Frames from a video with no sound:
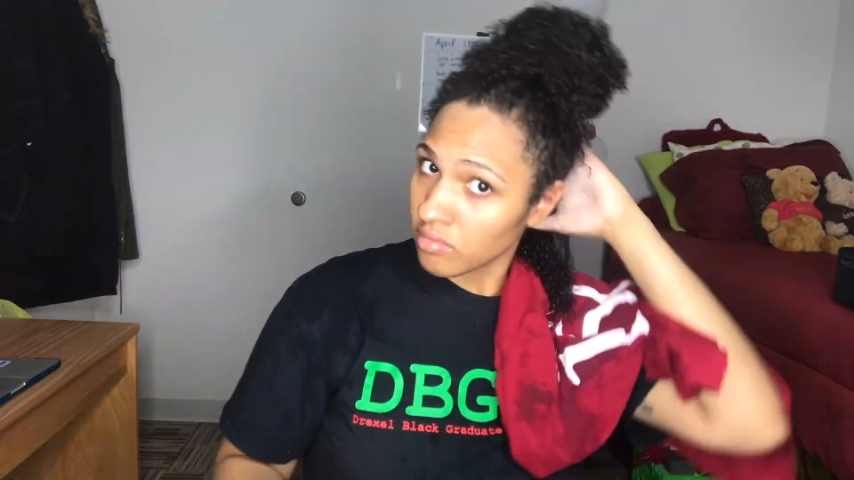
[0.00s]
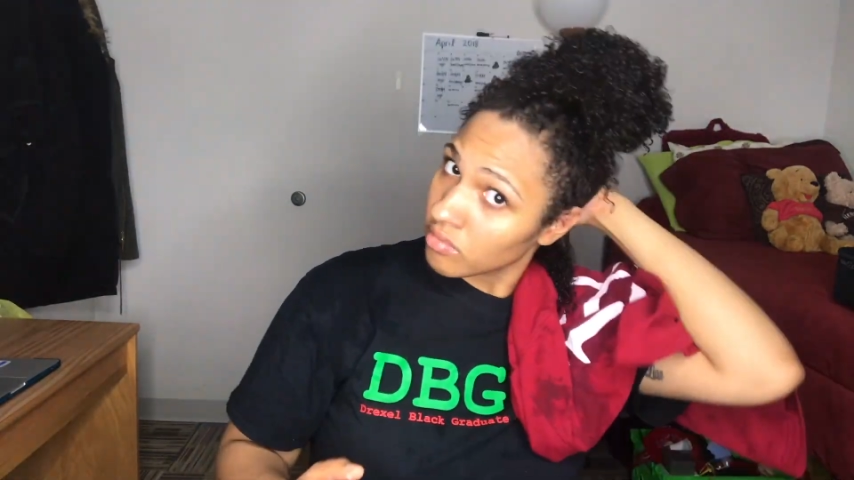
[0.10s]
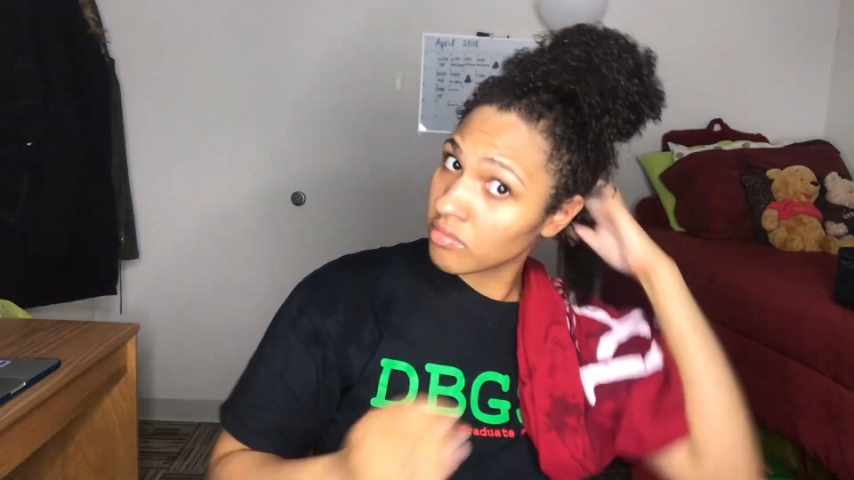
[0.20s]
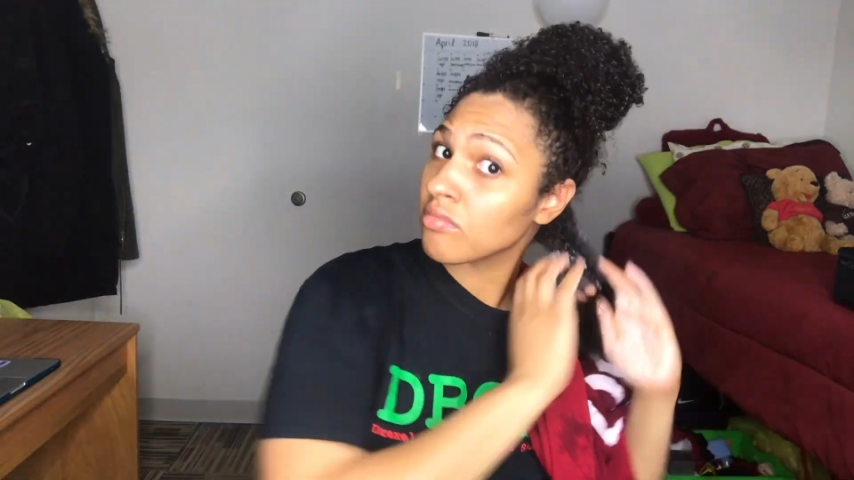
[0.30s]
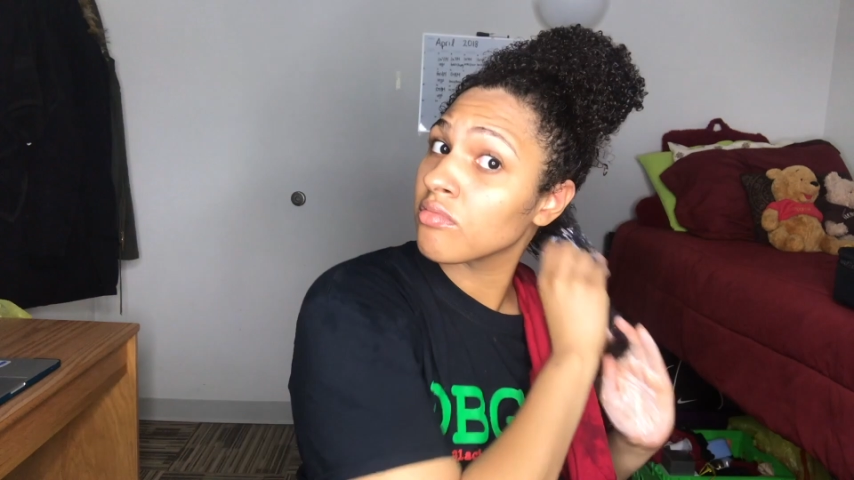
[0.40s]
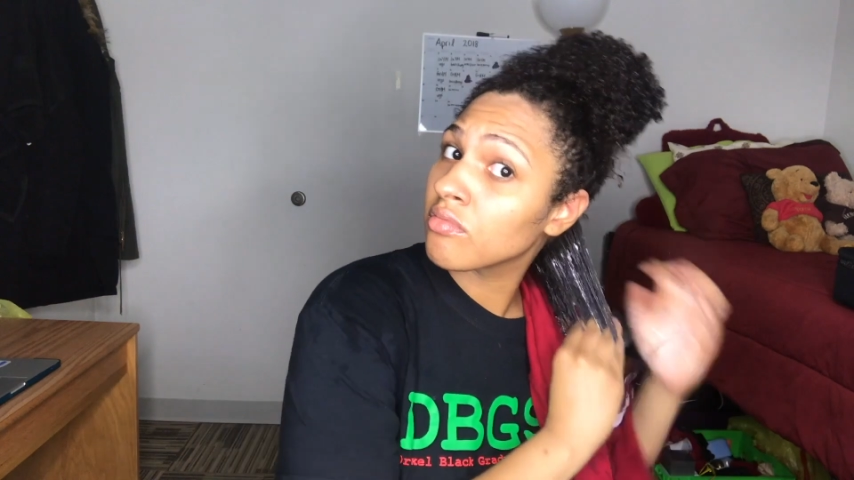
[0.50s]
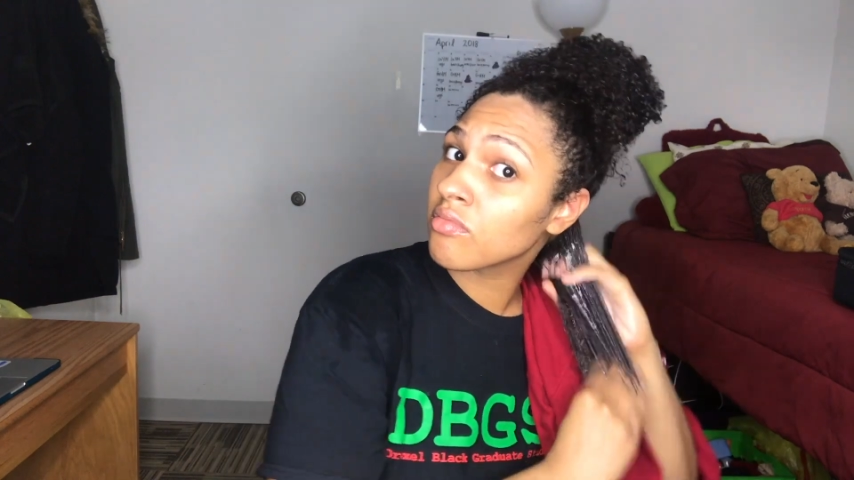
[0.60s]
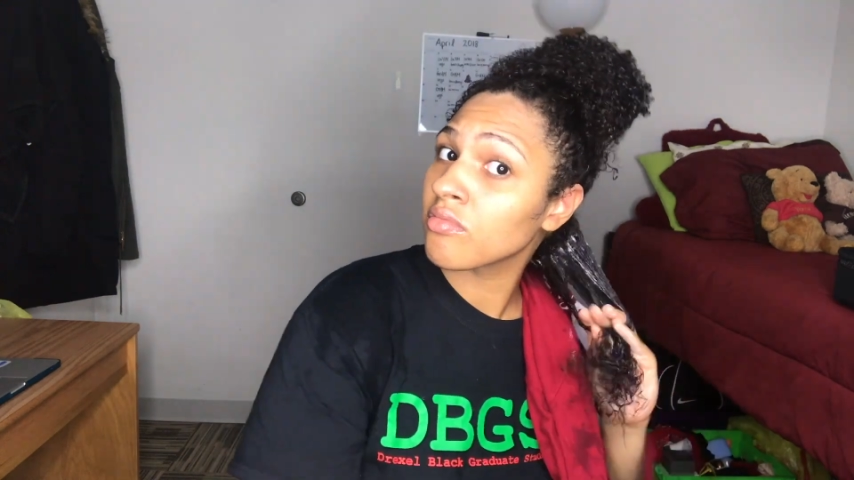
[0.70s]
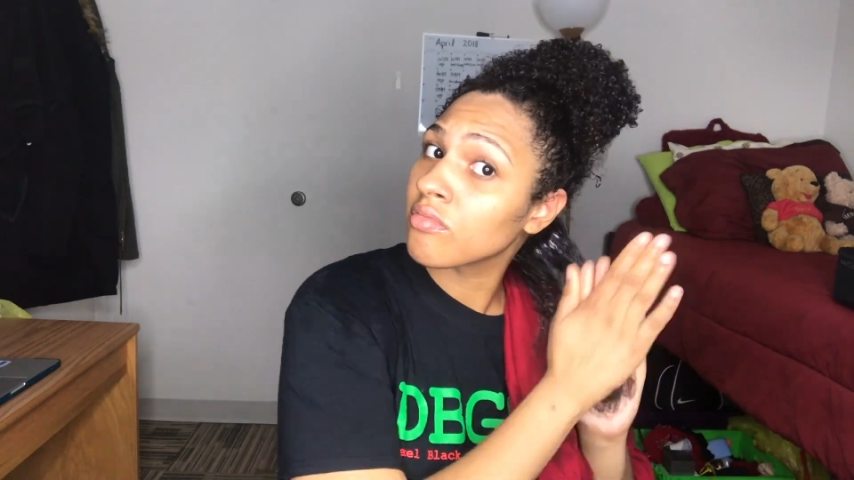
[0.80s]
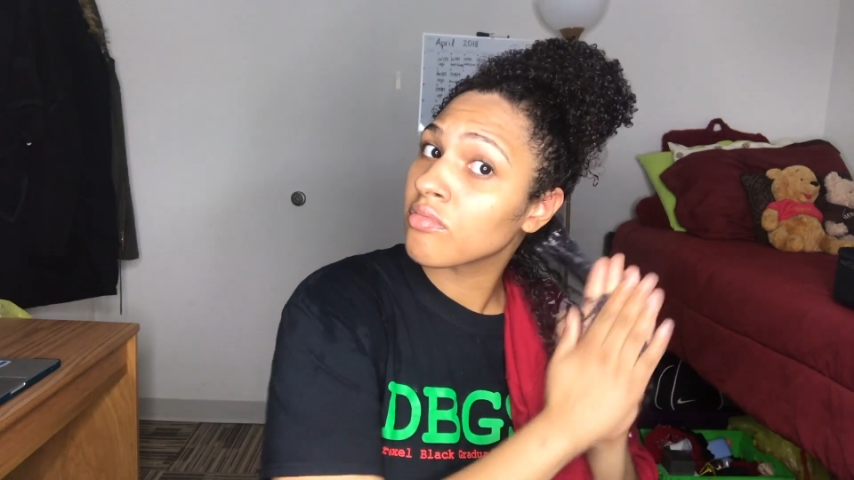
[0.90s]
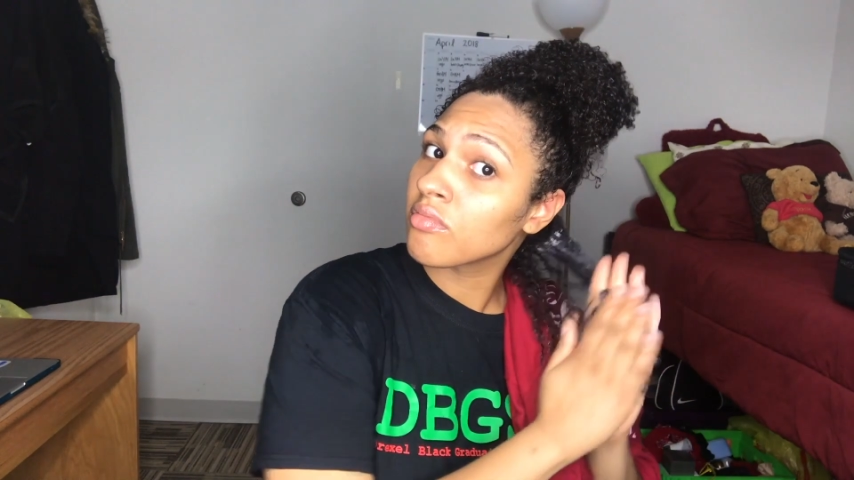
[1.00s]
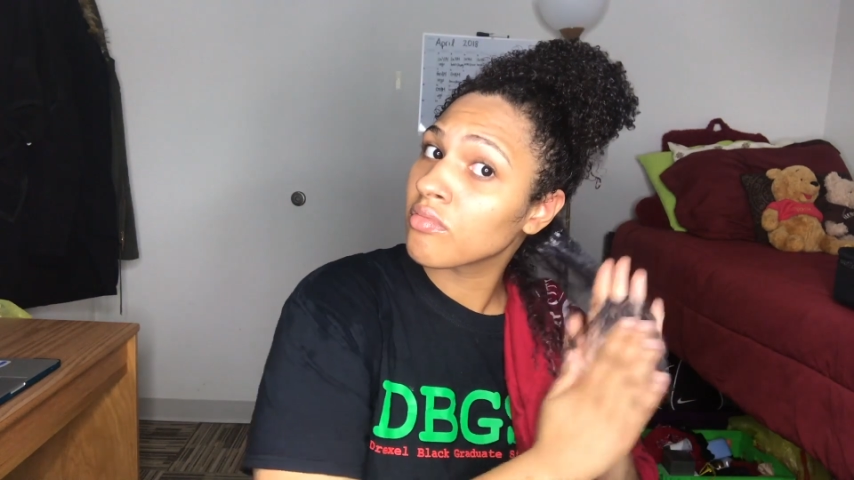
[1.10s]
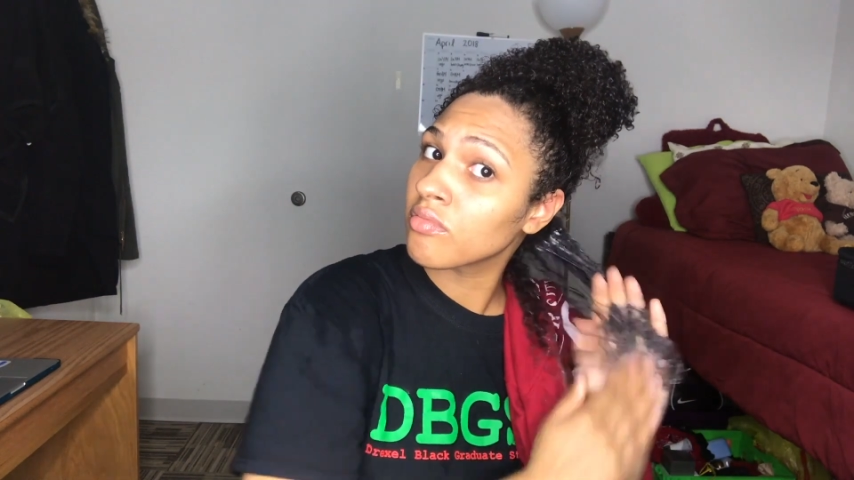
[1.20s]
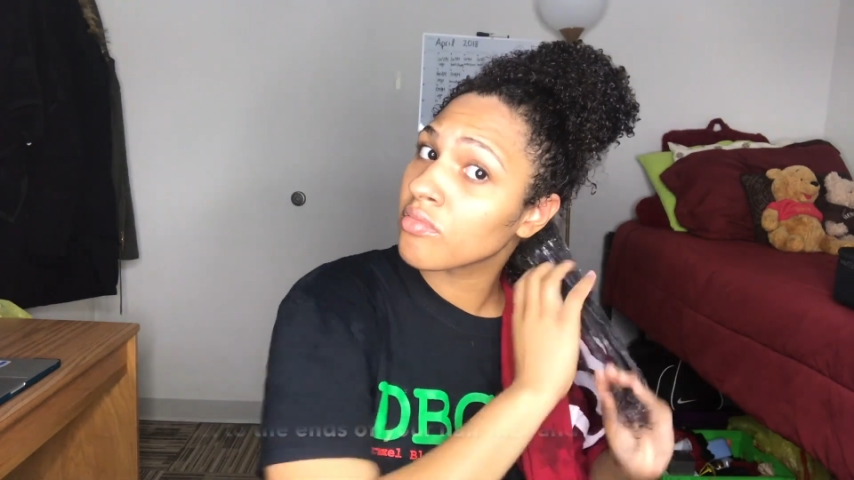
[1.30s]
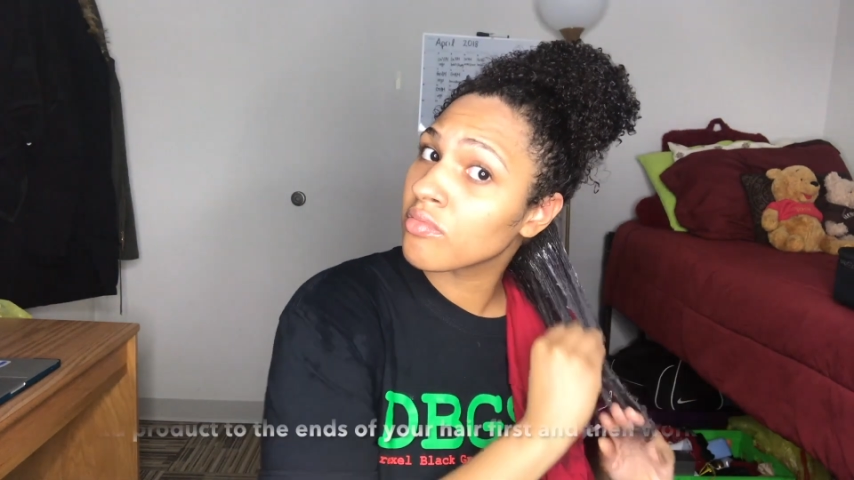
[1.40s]
with the product and work
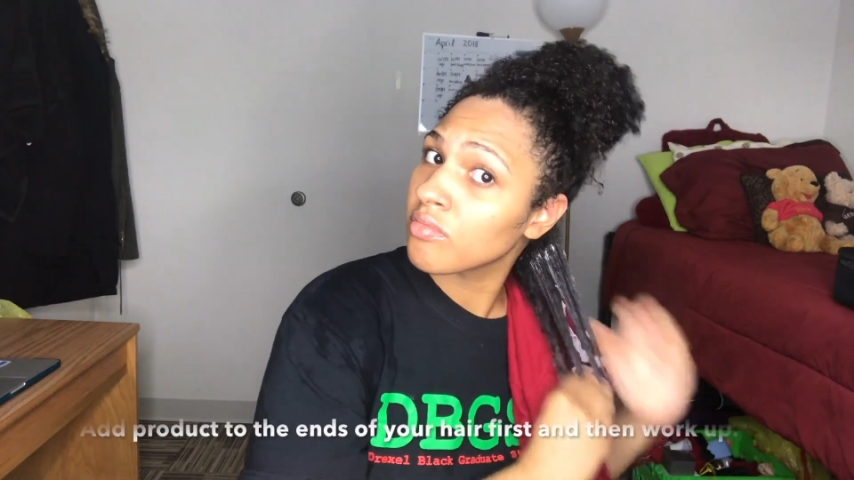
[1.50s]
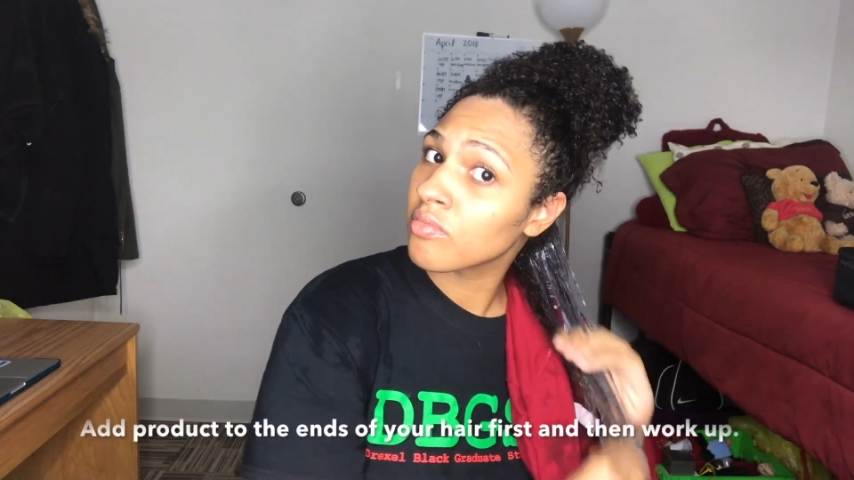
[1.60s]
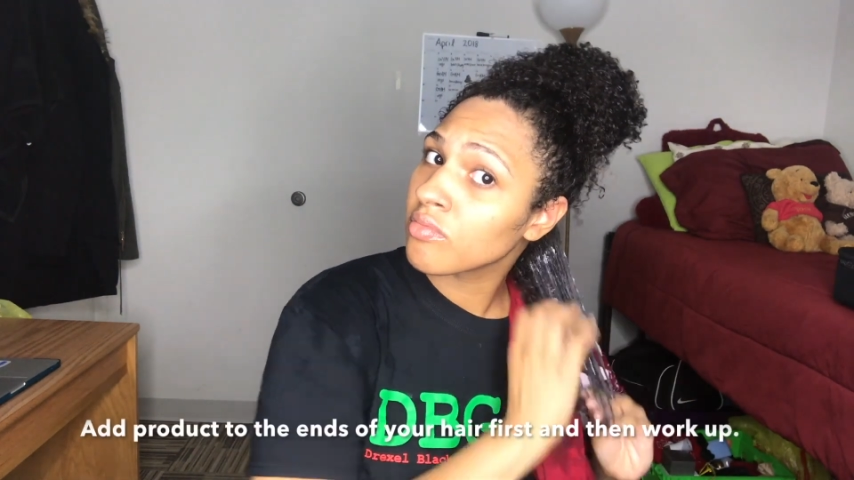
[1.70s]
your way up.